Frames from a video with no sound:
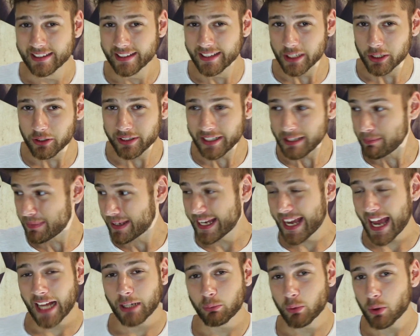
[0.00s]
It literally
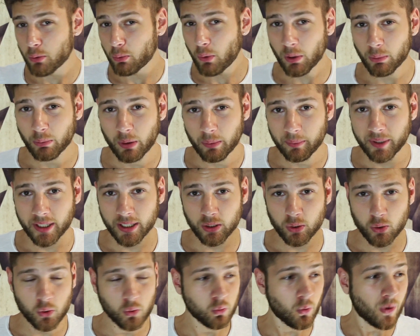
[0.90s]
began with one woman
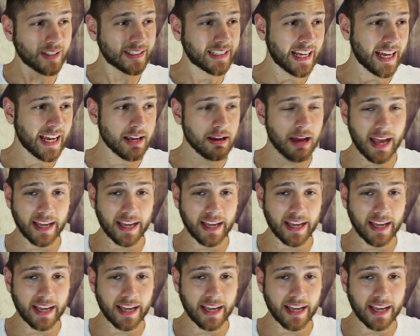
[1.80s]
who one day,